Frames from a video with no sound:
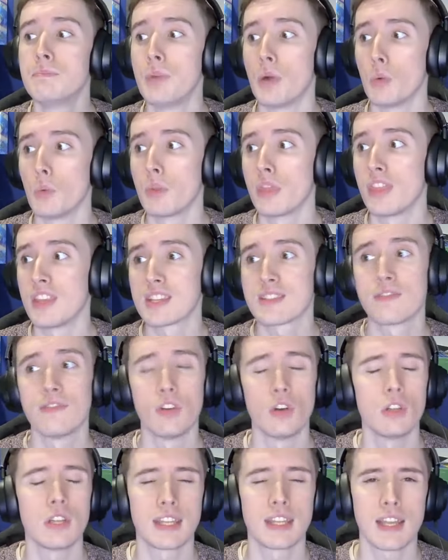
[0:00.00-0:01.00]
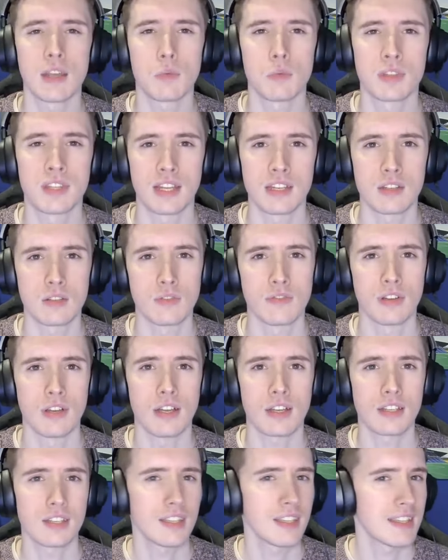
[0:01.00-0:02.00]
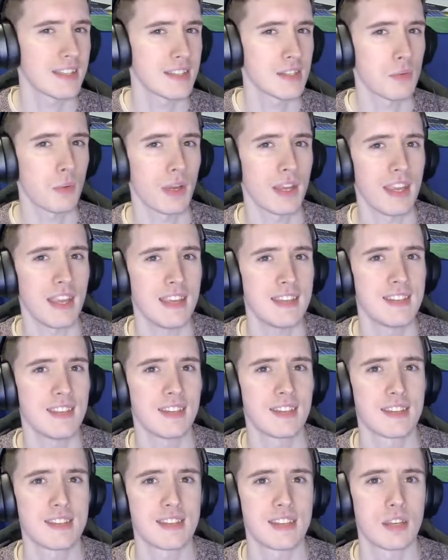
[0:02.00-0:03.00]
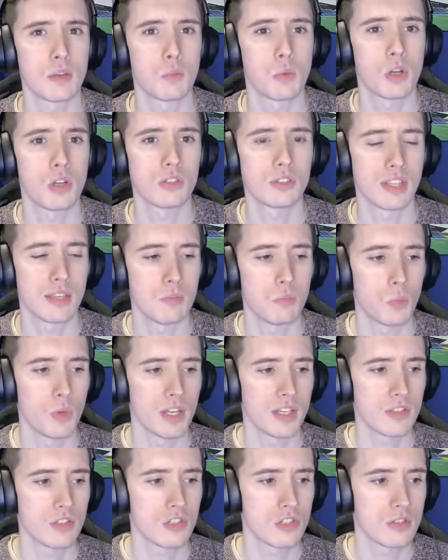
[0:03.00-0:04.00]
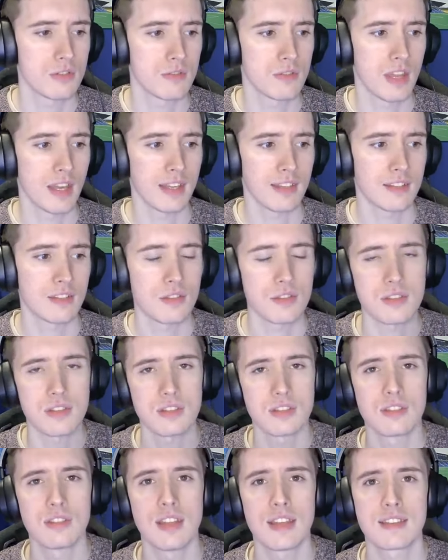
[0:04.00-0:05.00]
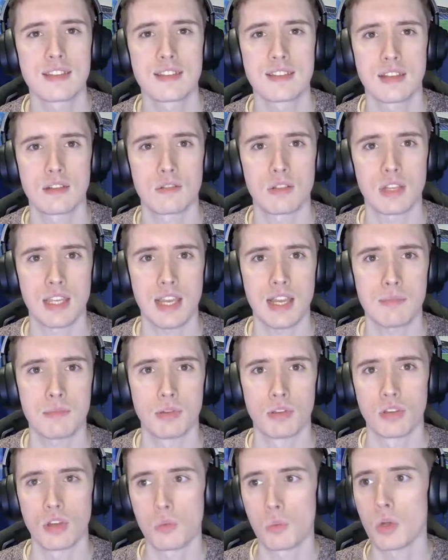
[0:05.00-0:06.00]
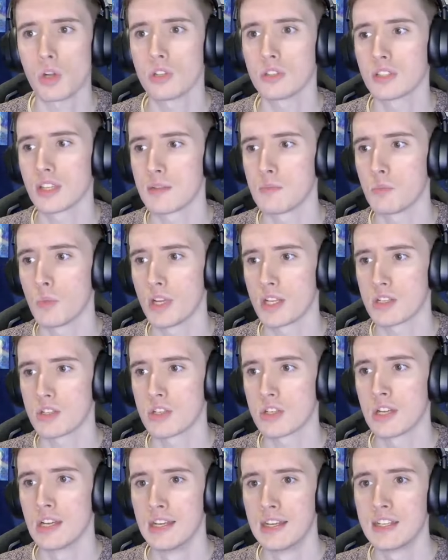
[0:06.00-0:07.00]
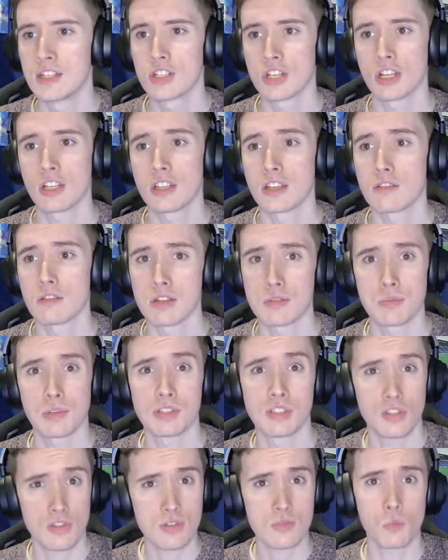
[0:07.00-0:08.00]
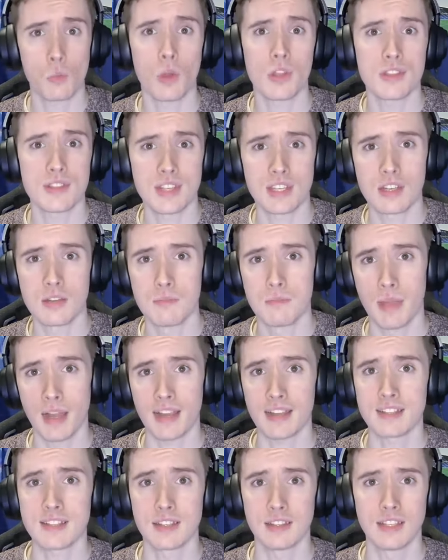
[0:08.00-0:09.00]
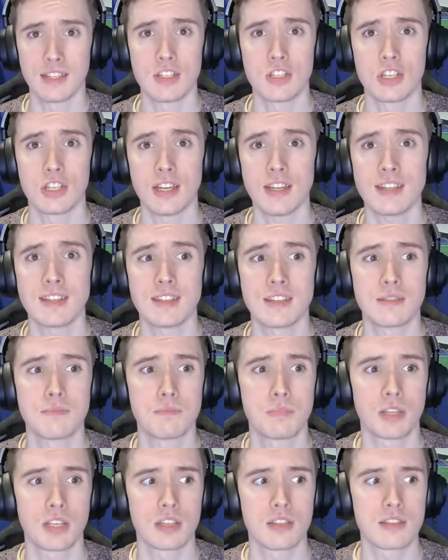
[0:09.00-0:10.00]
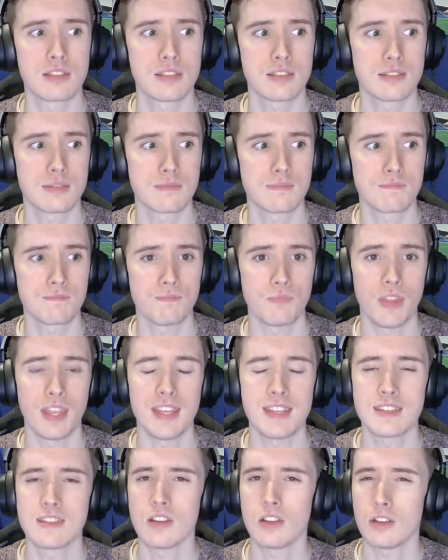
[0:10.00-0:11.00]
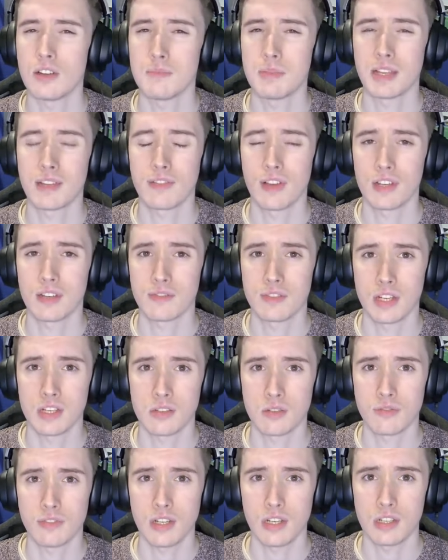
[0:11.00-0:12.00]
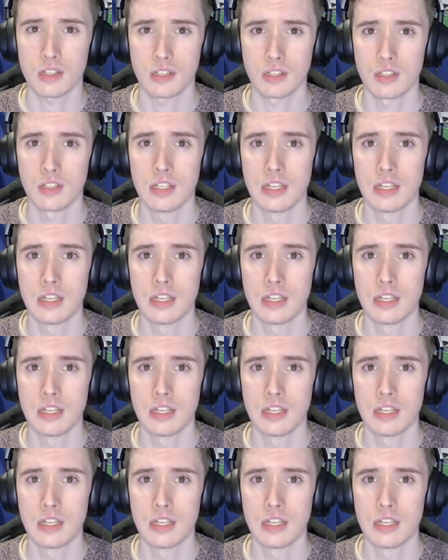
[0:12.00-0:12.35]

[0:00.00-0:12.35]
But with this falling out with Daniel Farke, it's quite easy to see a world in which that doesn't necessarily happen, a world in which Charlie Cresswell doesn't want to come back to Leeds United because he's not a big fan of Daniel Farke.